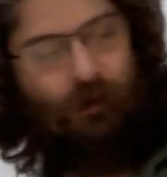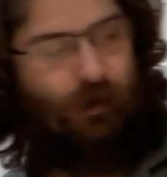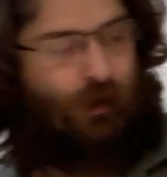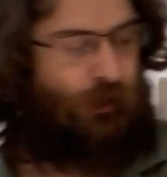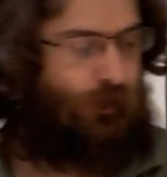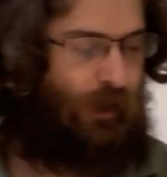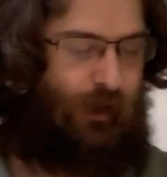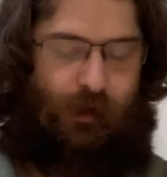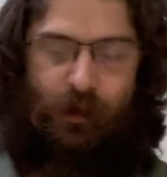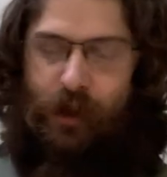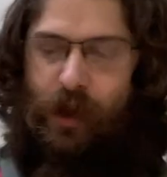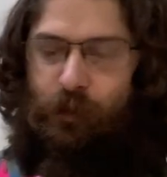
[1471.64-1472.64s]
All right.
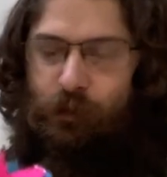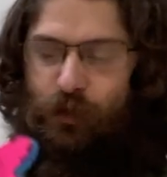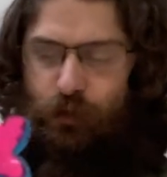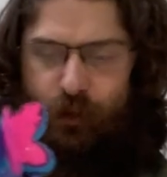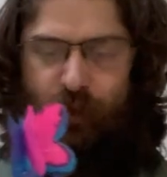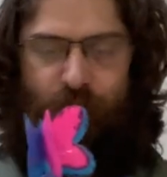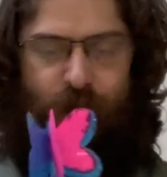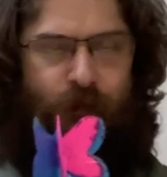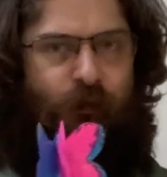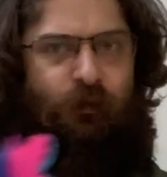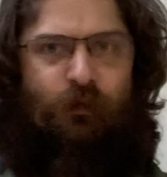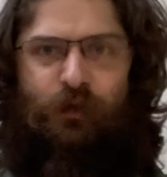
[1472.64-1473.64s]
Now you
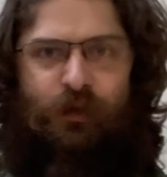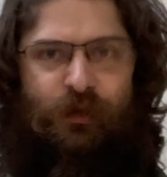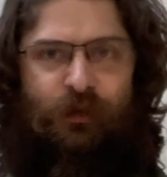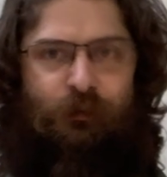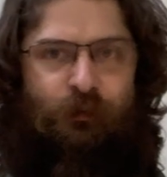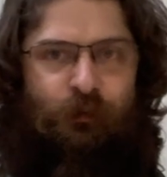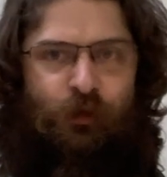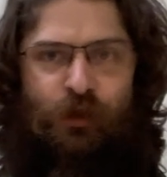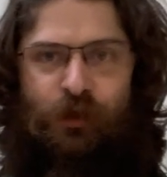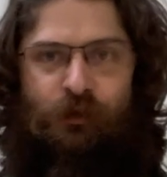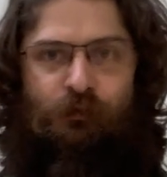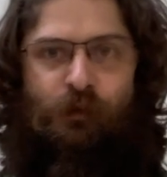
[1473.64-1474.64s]
can
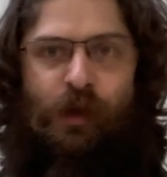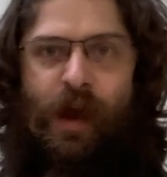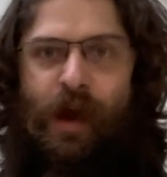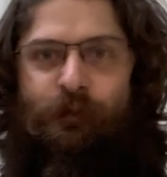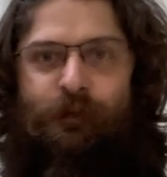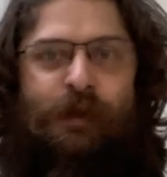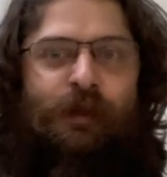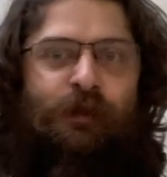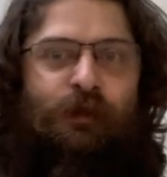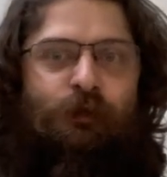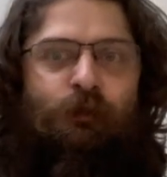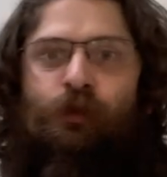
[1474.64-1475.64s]
just have
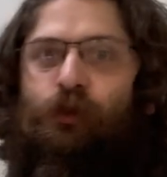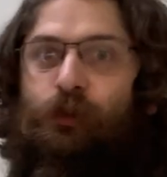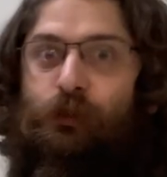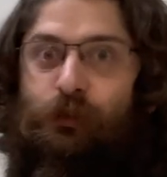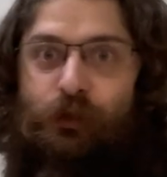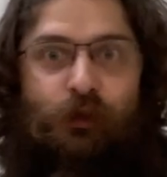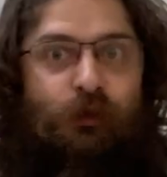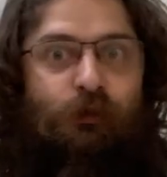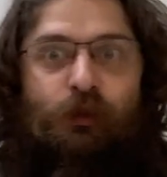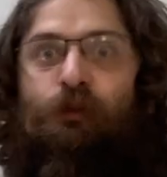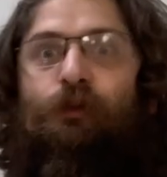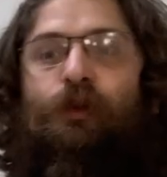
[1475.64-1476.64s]
this loose.
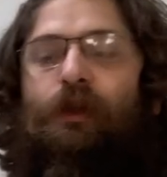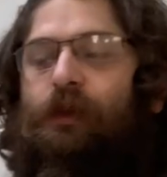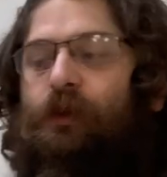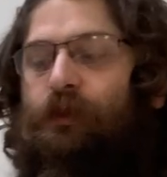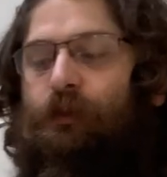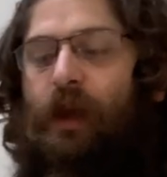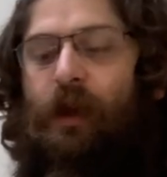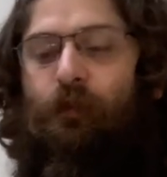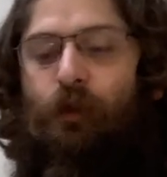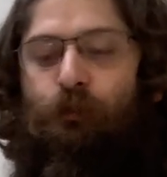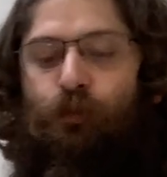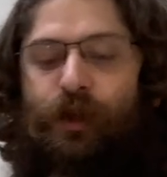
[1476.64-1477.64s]
You can just have
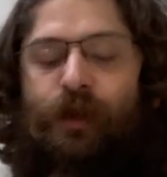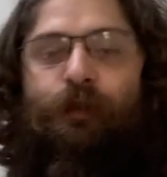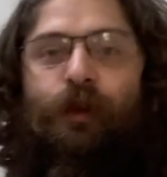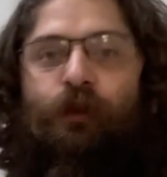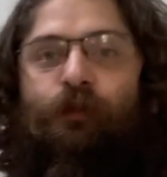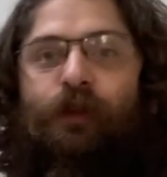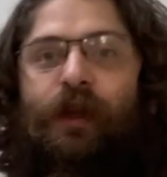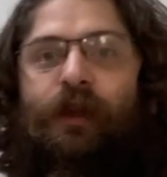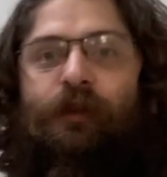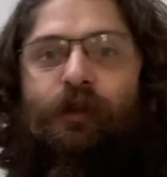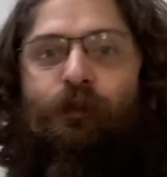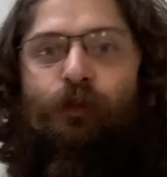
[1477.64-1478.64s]
a pretty butterfly
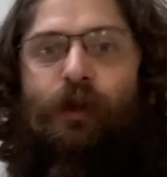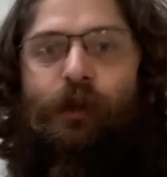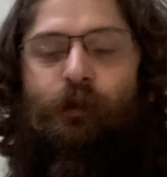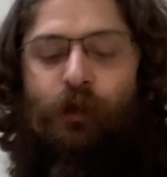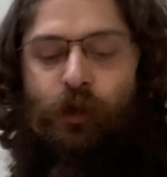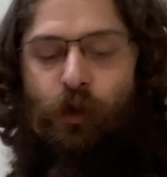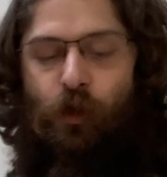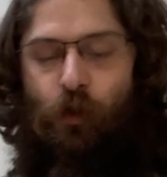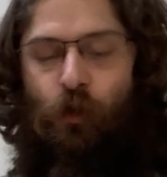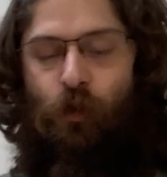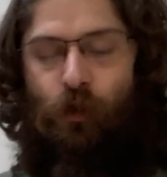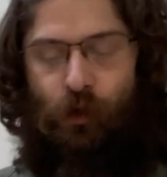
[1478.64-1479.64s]
somewhere.
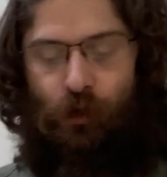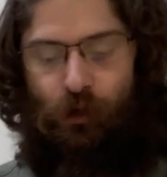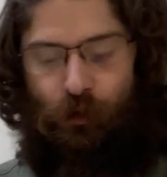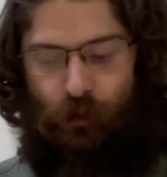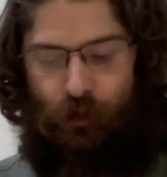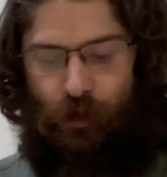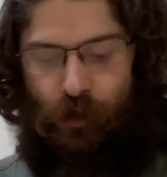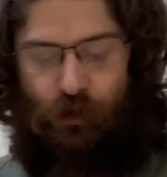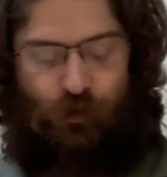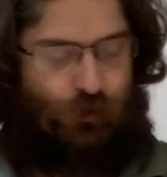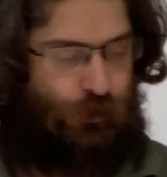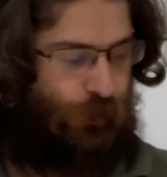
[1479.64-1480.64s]
Or
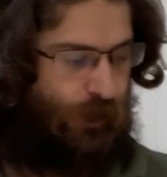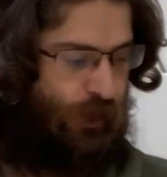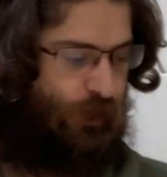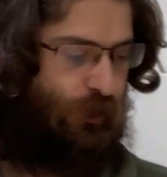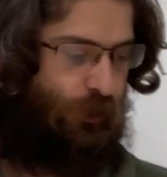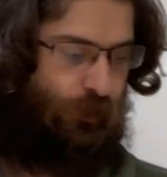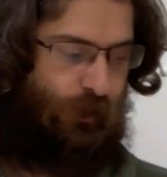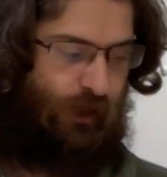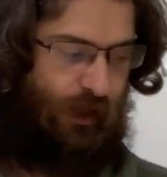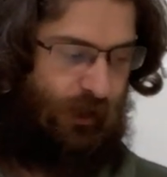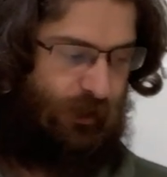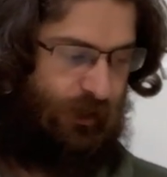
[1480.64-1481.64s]
you can do the
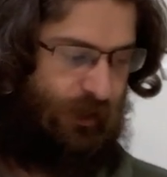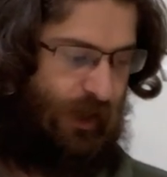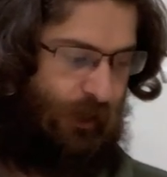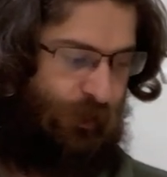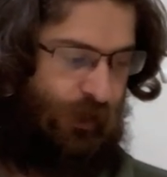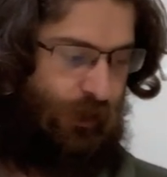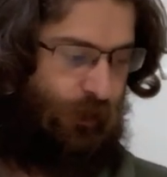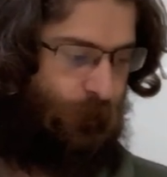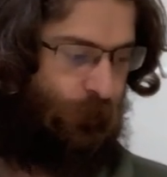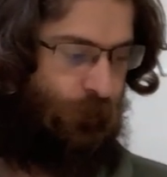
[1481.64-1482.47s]
next step here,